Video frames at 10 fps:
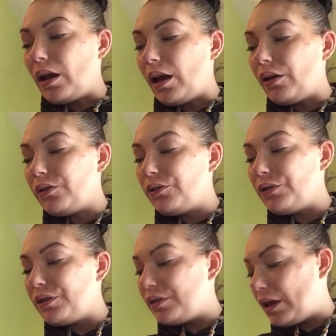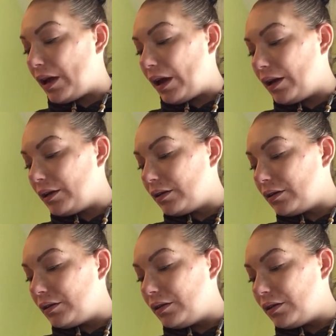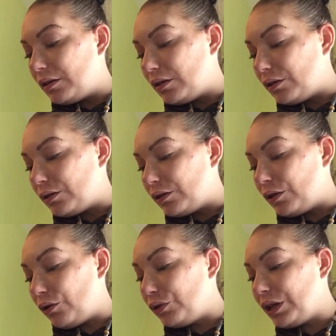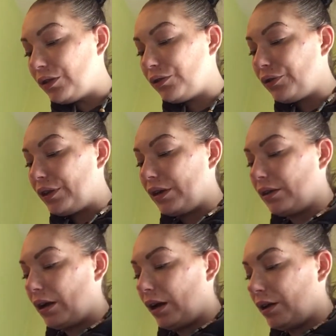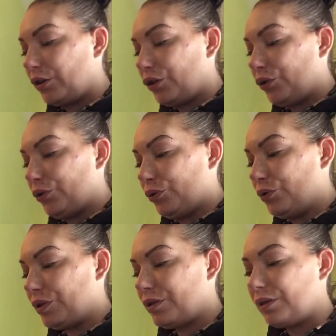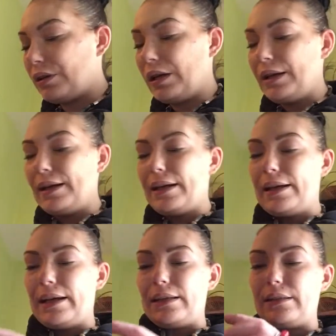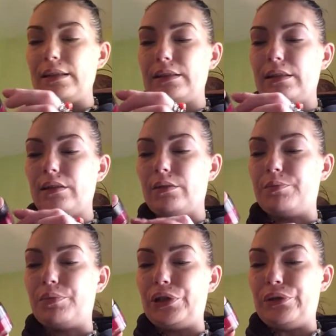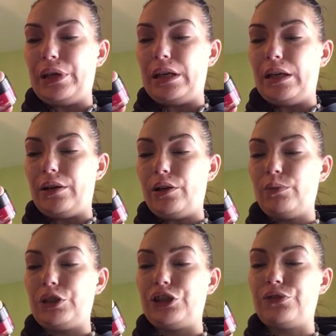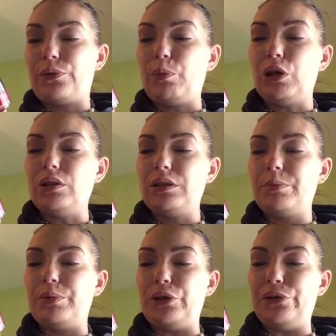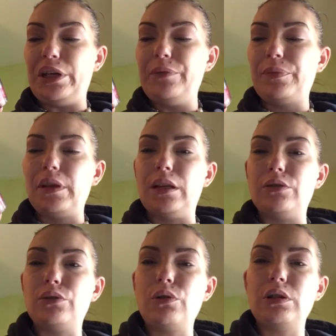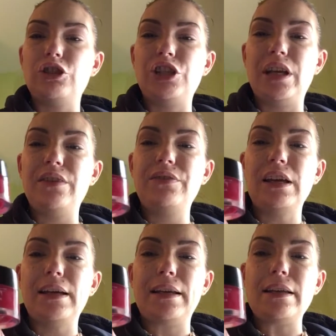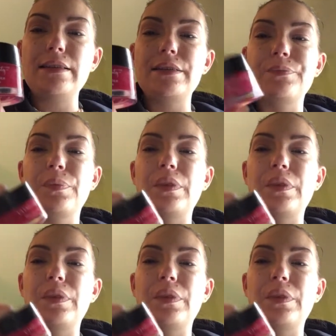other than that, the only other thing that I use is this little beauty here, which is from Ulta Beauty, and it's called Shaved Ice,